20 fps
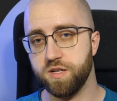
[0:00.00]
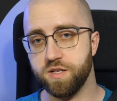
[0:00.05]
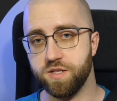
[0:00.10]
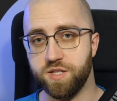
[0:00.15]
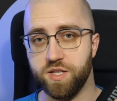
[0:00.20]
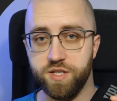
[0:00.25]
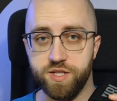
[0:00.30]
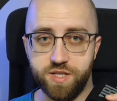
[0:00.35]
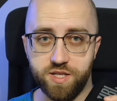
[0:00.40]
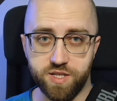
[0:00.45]

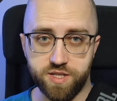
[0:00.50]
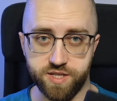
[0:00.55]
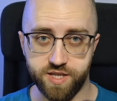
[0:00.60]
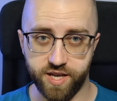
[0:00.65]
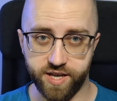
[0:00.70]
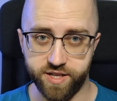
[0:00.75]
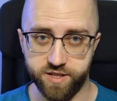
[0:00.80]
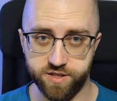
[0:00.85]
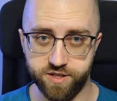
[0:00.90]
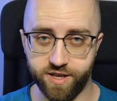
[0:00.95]
Since the
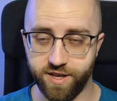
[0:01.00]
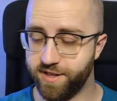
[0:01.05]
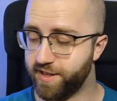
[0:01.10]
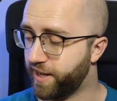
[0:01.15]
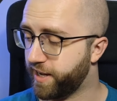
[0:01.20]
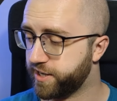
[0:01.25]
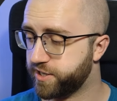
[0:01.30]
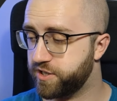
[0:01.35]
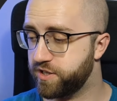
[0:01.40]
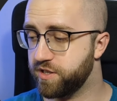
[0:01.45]
tail can
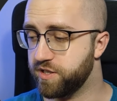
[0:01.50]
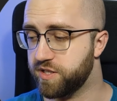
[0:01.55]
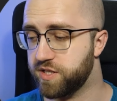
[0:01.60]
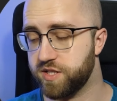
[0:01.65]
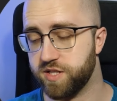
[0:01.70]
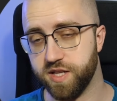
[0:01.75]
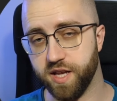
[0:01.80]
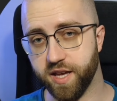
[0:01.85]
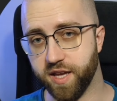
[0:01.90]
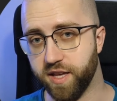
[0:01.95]
actually
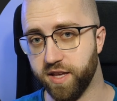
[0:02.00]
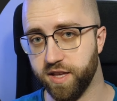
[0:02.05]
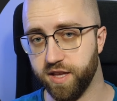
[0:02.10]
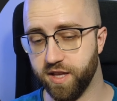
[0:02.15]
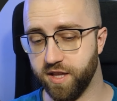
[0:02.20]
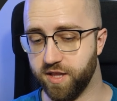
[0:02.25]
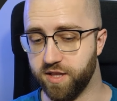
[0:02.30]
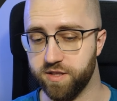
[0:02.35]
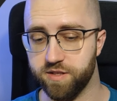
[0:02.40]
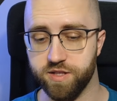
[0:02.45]
stay
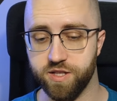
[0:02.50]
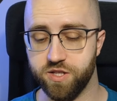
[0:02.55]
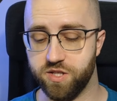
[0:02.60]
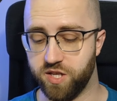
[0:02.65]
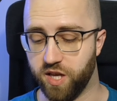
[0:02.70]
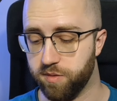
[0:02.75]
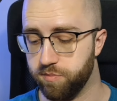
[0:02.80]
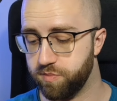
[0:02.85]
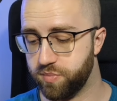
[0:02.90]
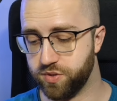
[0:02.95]
in the
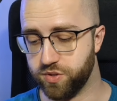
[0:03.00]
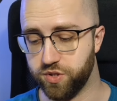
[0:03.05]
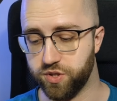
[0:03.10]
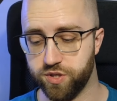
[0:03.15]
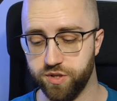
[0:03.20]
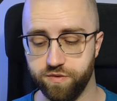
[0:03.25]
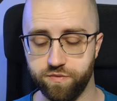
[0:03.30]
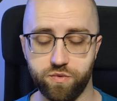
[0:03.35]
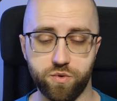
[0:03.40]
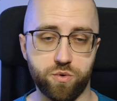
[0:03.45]
same
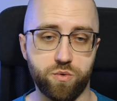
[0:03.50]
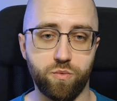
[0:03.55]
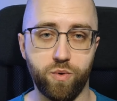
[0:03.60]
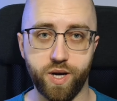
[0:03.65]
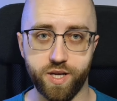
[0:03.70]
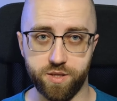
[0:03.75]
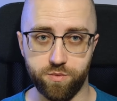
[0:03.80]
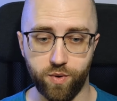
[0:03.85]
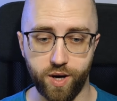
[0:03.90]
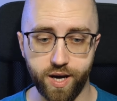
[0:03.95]
position for
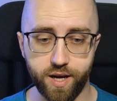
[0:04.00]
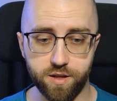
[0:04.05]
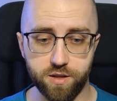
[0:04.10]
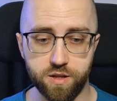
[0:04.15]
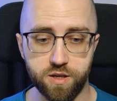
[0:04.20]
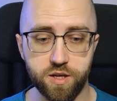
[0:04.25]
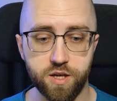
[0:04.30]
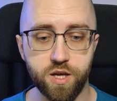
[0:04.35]
quite a while,